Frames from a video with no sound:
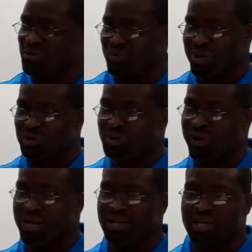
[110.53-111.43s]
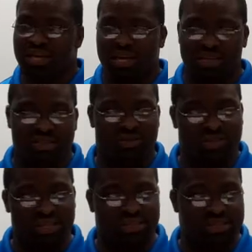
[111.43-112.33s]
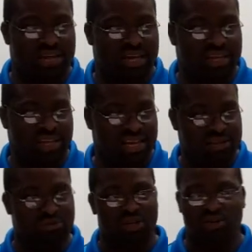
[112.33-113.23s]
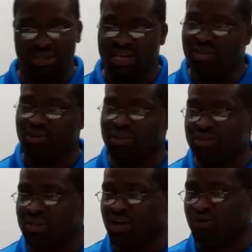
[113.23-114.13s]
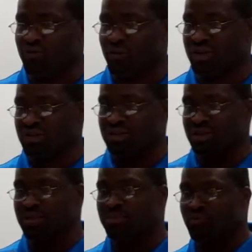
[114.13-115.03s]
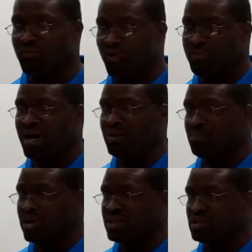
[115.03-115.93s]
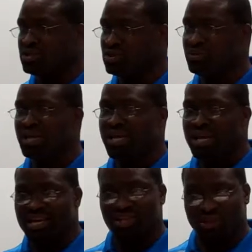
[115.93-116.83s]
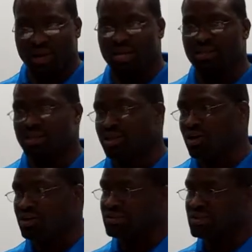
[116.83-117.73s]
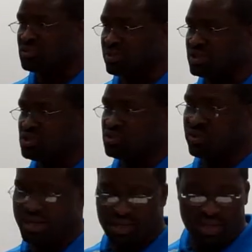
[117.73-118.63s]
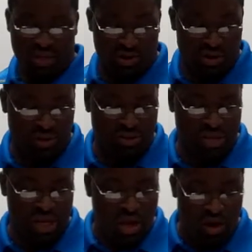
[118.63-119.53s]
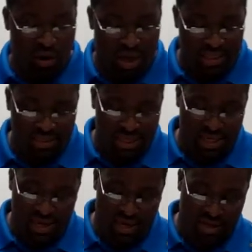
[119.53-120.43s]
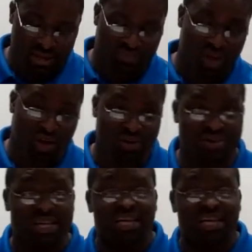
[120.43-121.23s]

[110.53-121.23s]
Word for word: well trained. And so he decided that he was going to take on these dogs for us and keep them for about a month or two and train the dogs as well as train the girls on how to take care of them dogs,